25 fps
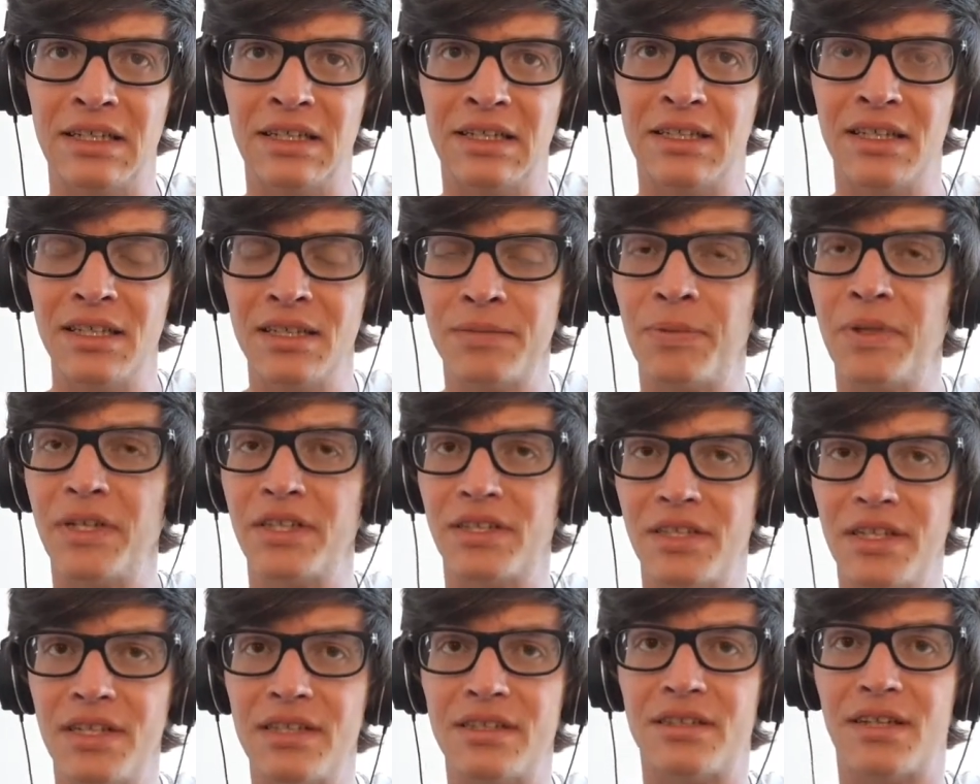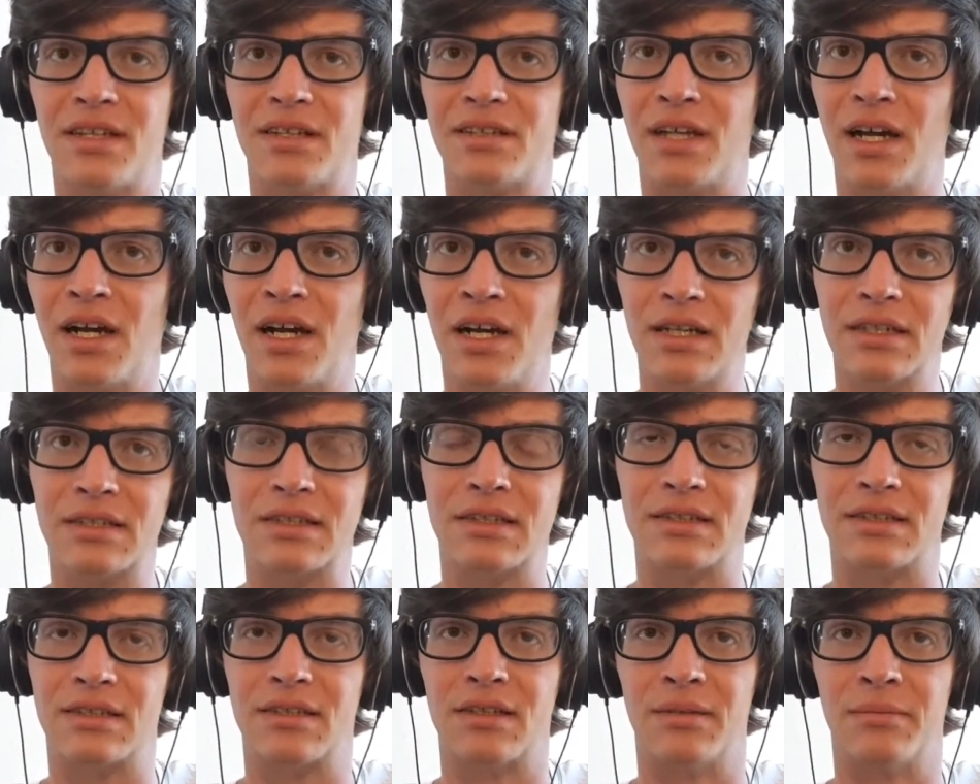This bitch needs to talk
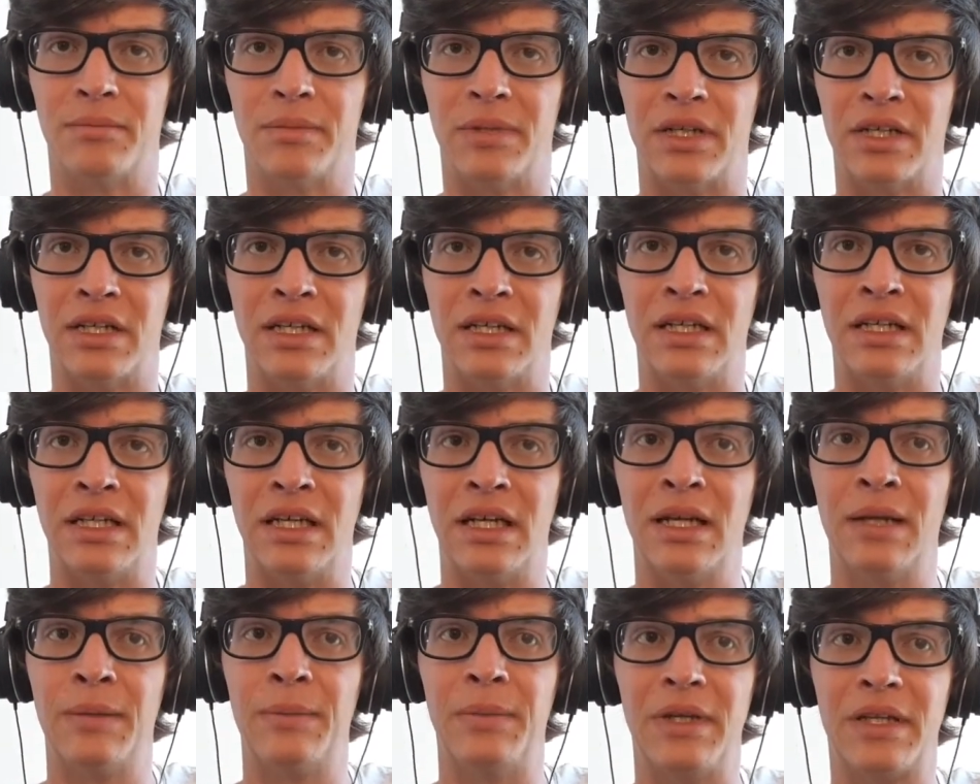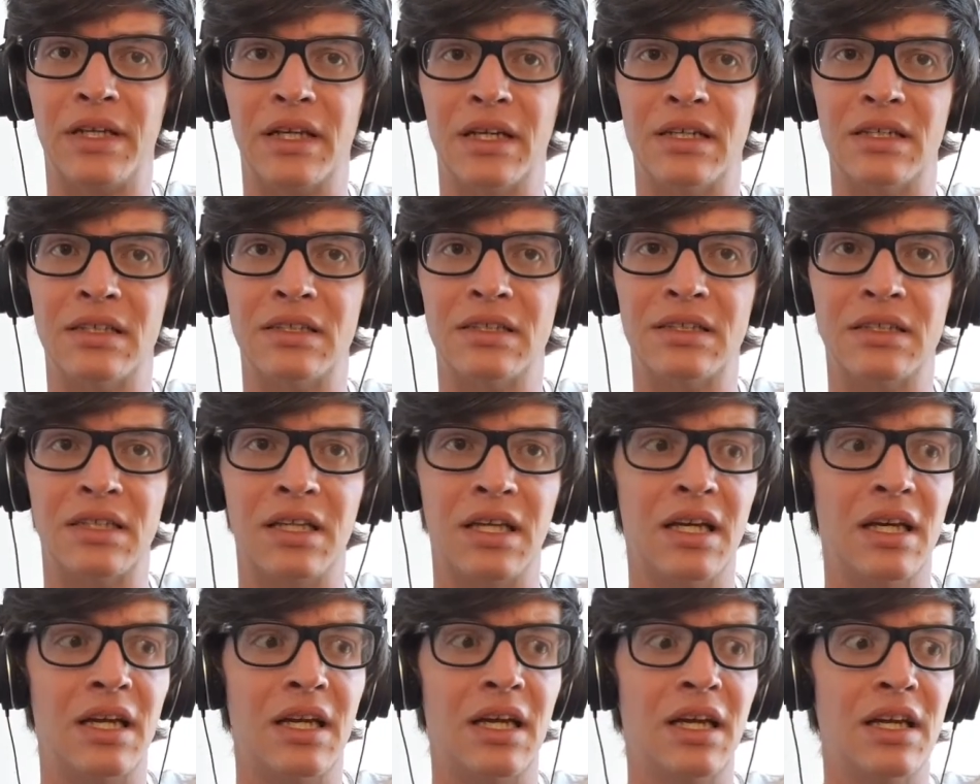to somebody because
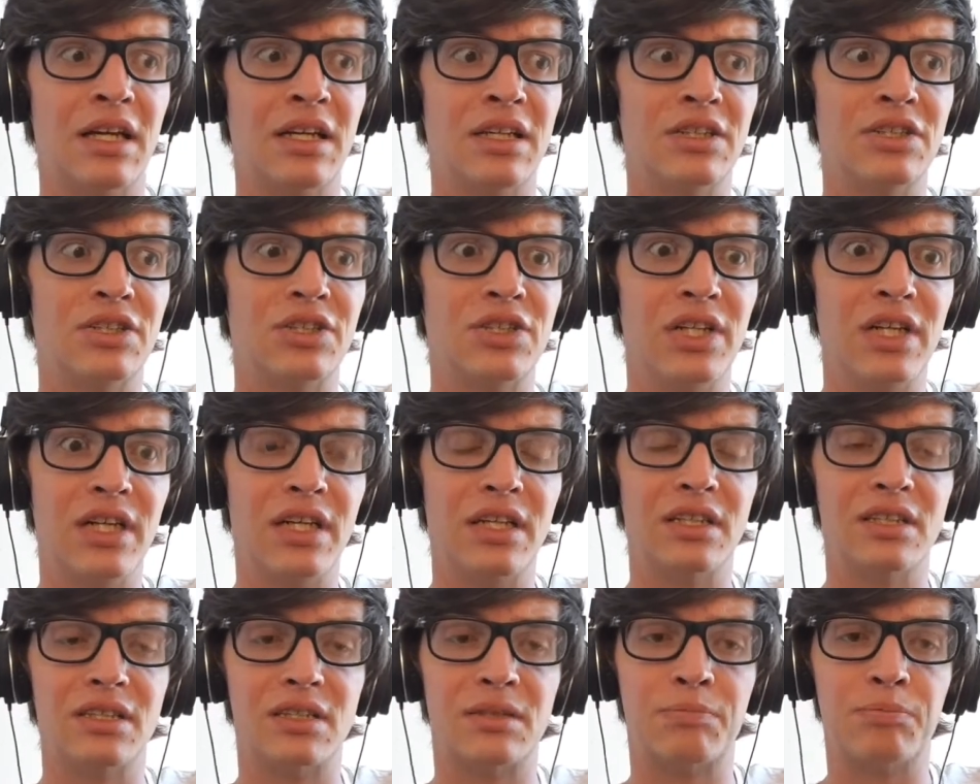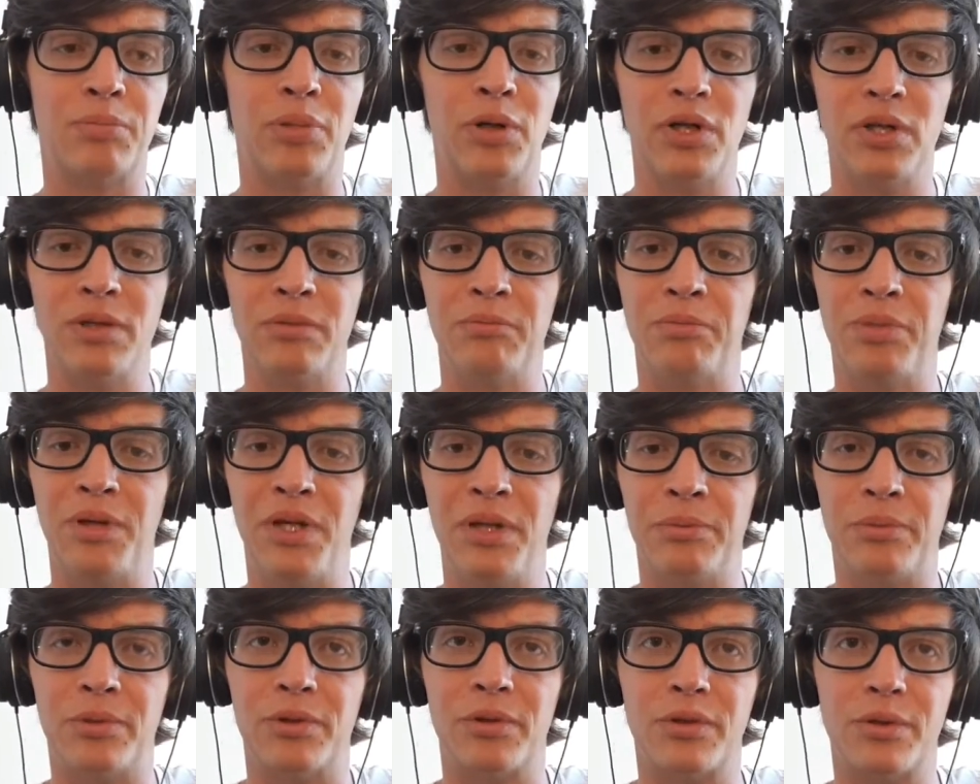she is putting
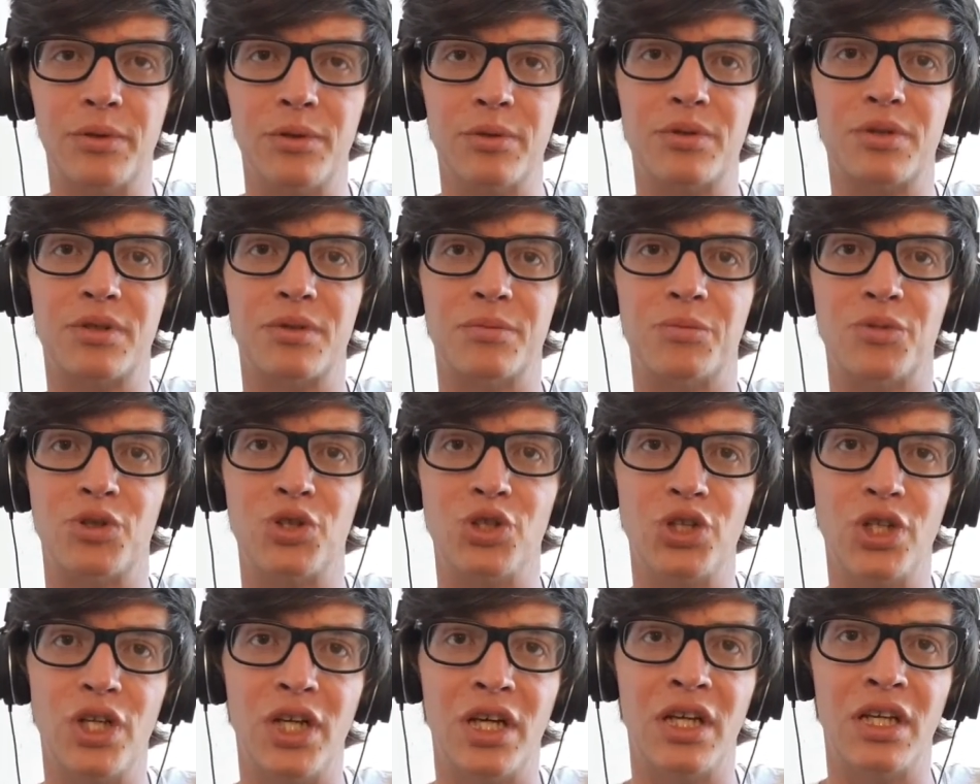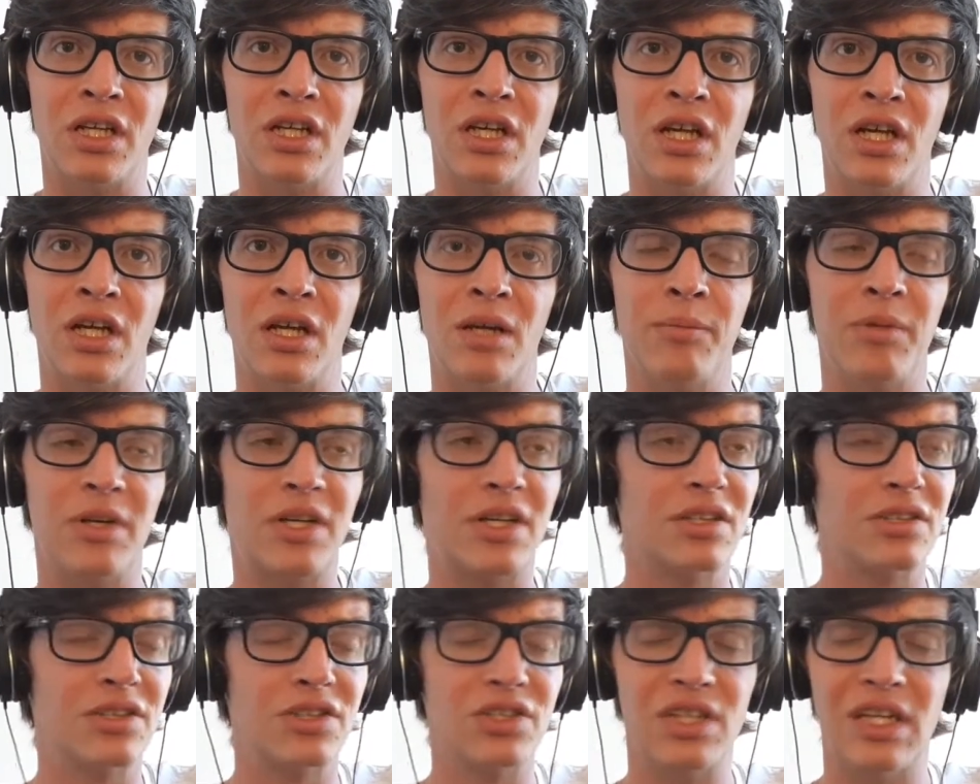people through some shit
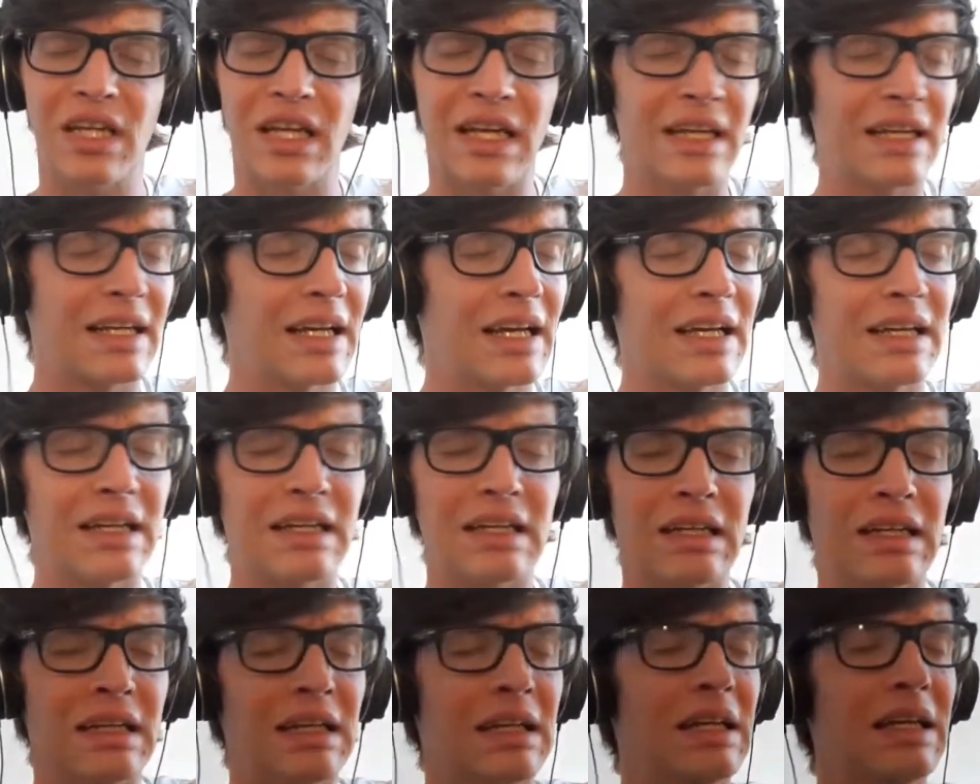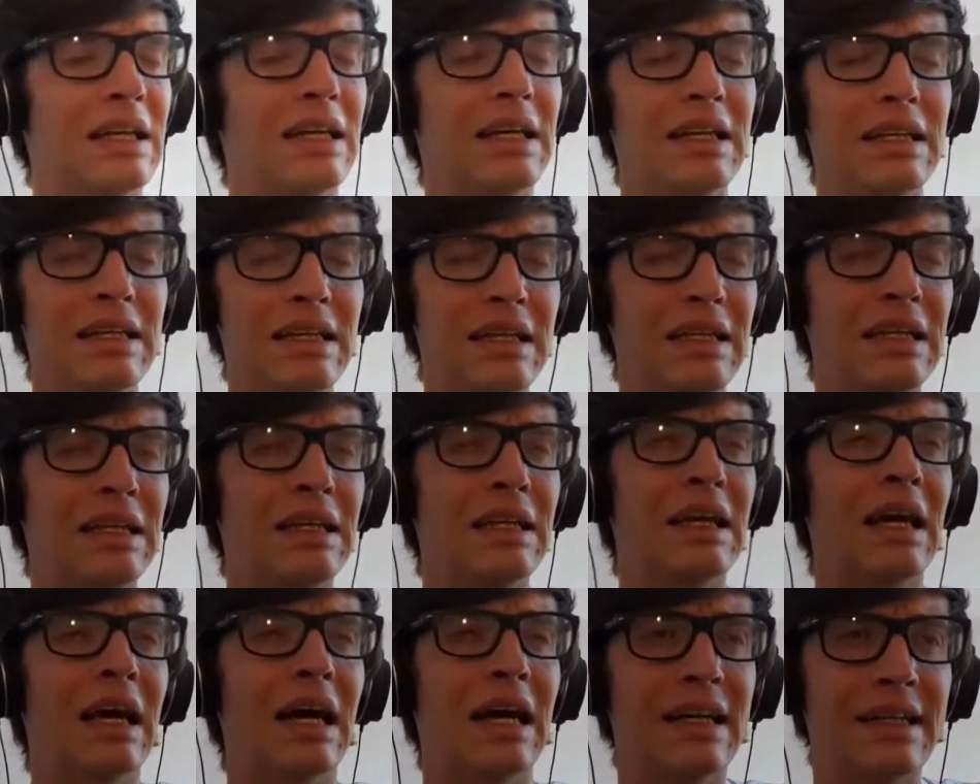because she ain't got any
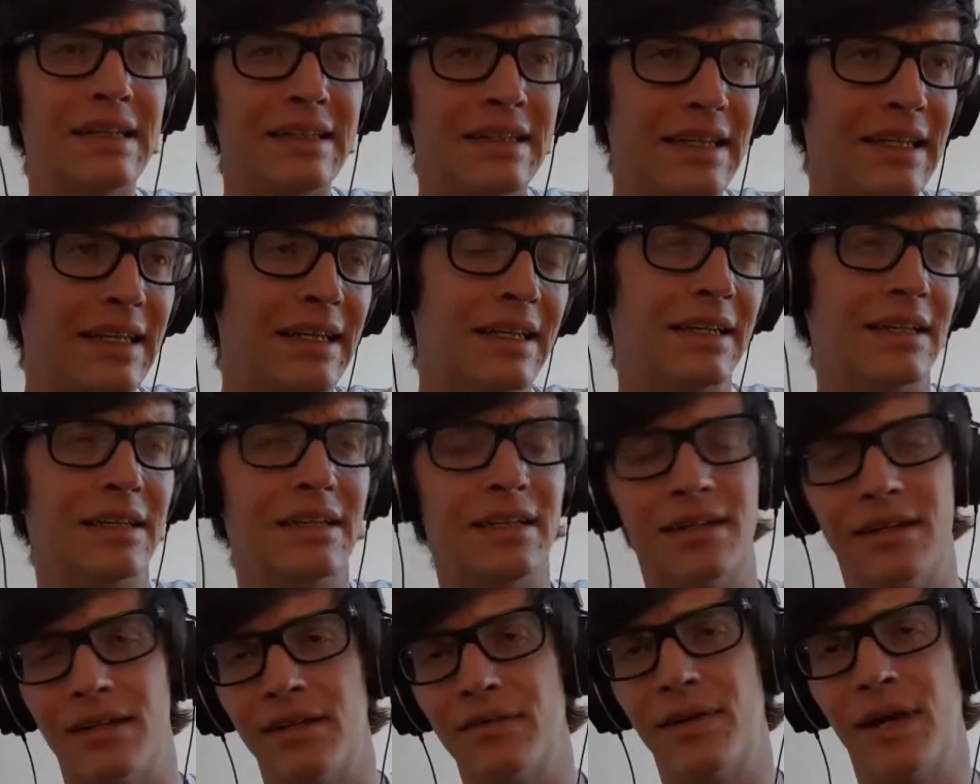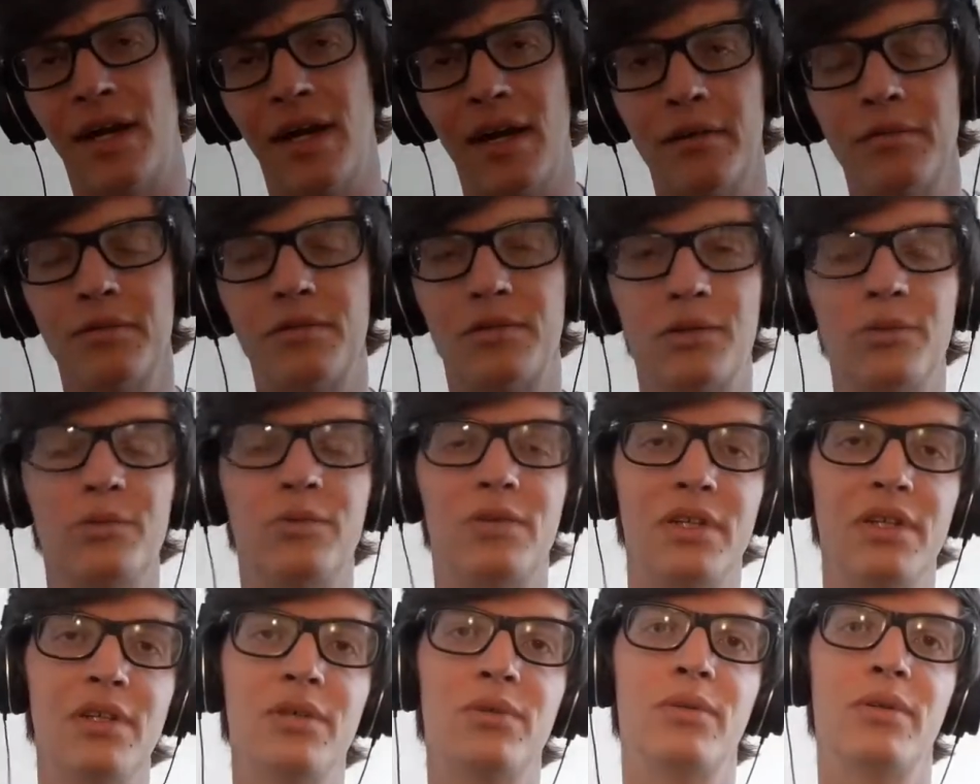idea of how to
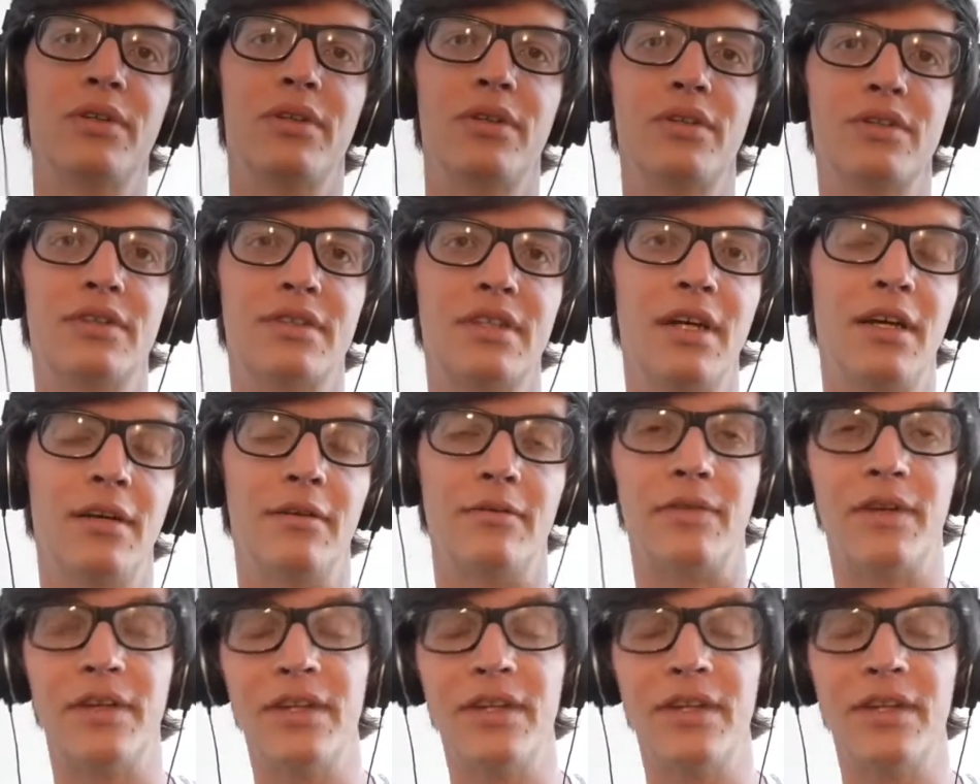deal with herself.